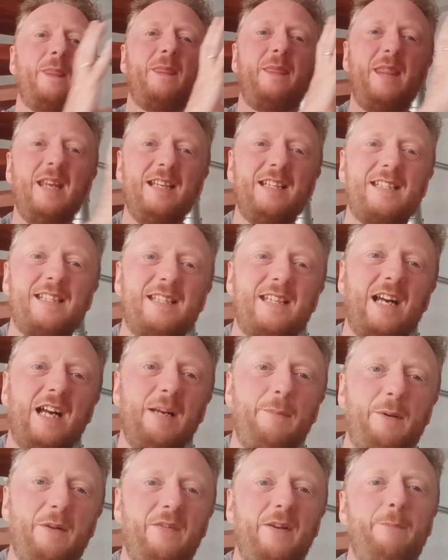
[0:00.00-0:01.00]
This
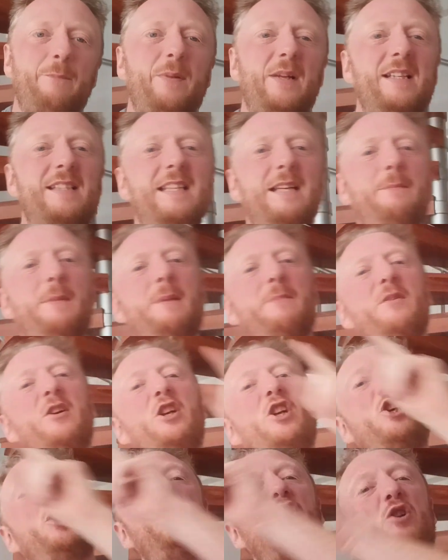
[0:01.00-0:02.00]
type of implicit memory
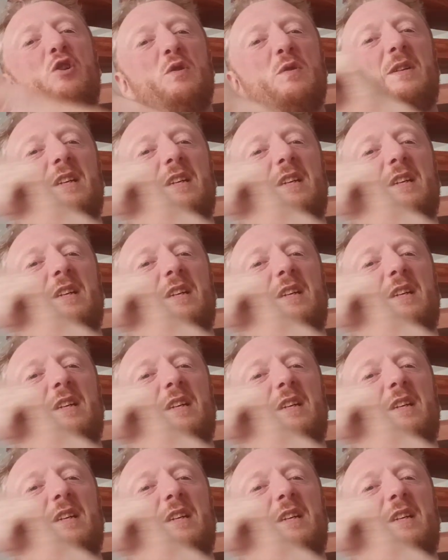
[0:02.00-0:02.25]
you